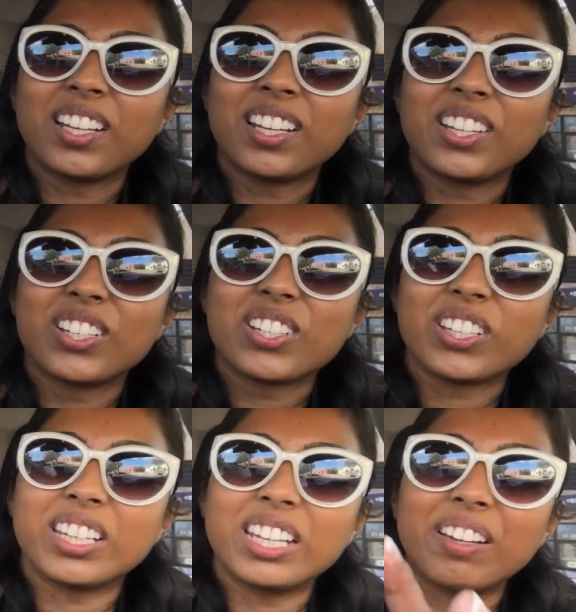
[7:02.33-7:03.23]
here are
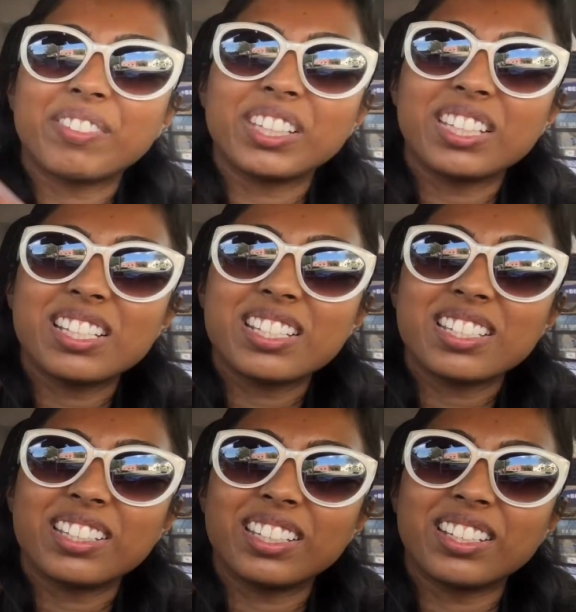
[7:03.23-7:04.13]
the napkins,
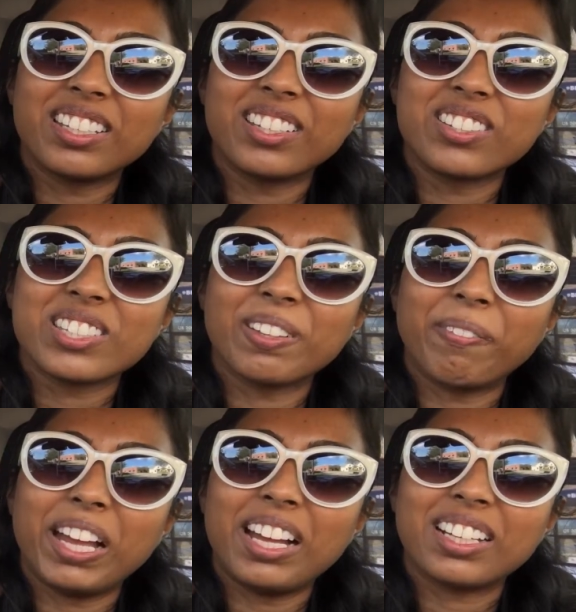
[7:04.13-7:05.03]
and then here's the
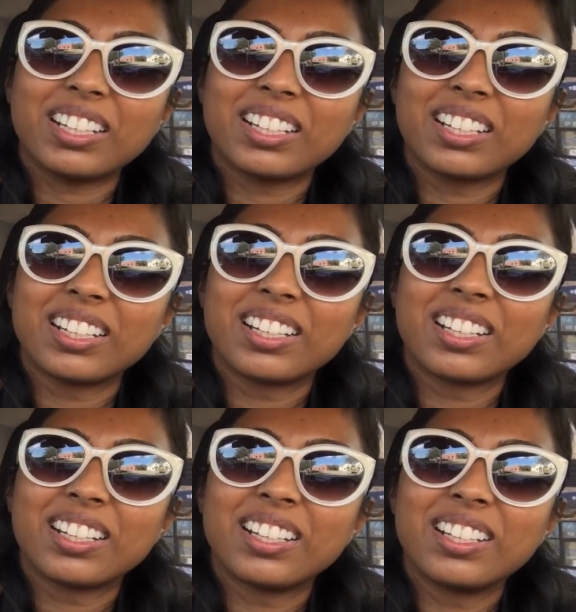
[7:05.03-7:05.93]
back.
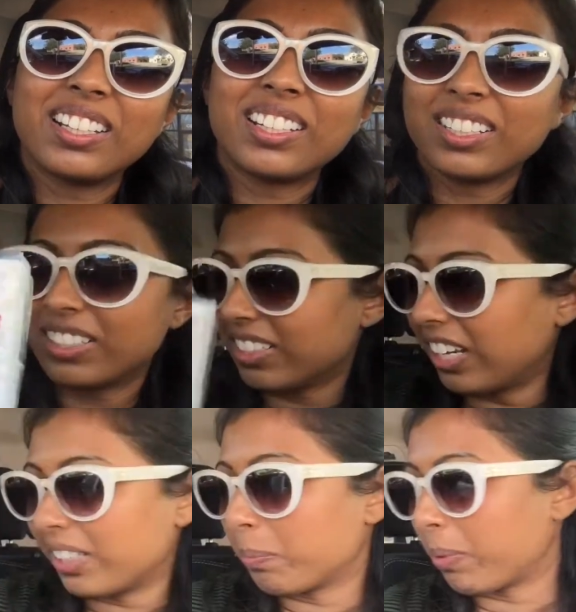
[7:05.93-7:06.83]

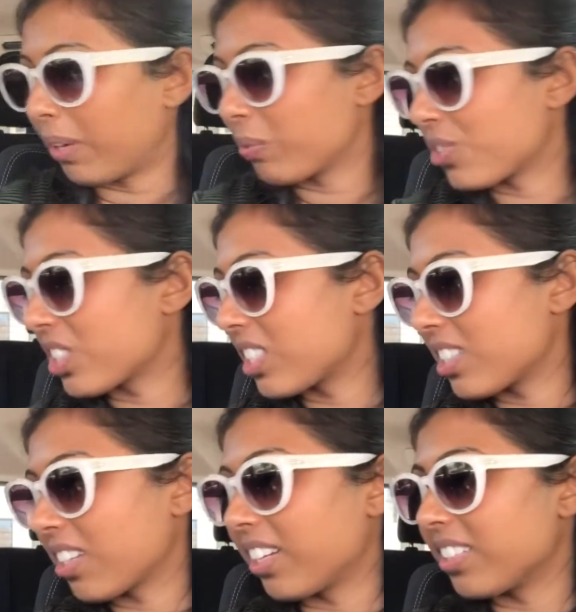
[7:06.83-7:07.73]
Yeah, the brand was just
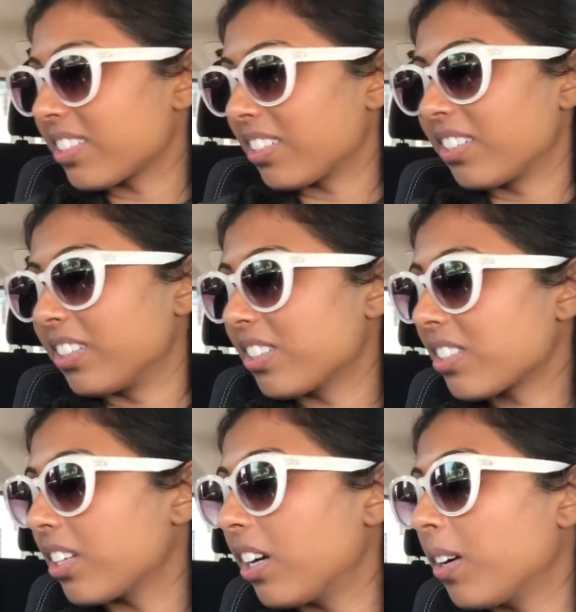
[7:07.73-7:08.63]

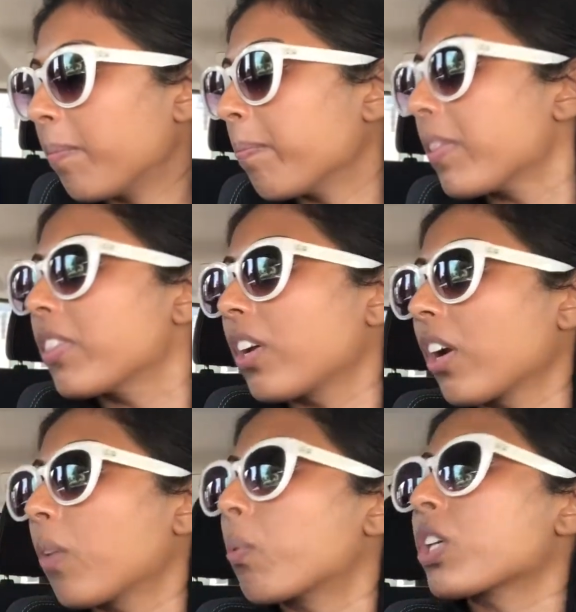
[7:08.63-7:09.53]
Designs.
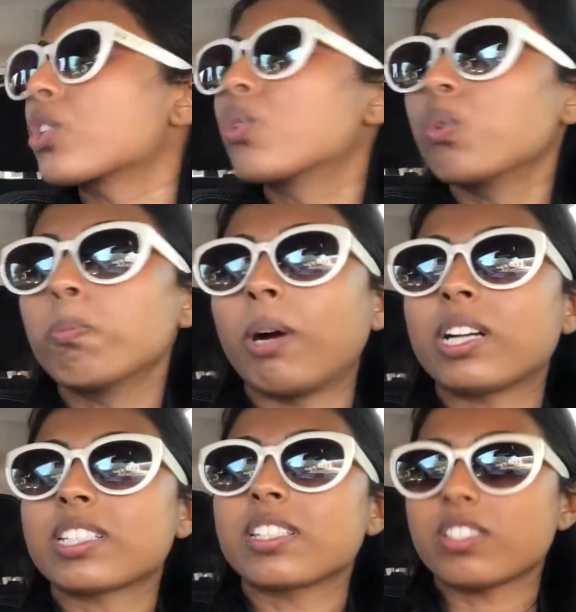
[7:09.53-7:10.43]
There were 2
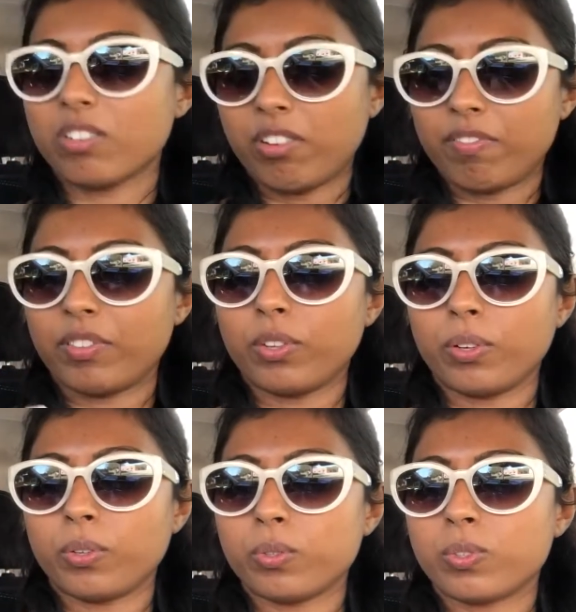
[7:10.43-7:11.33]
boxes of
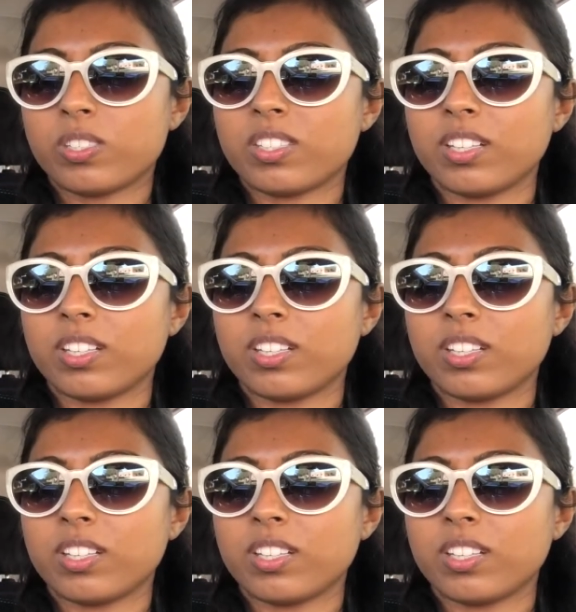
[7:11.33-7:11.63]
those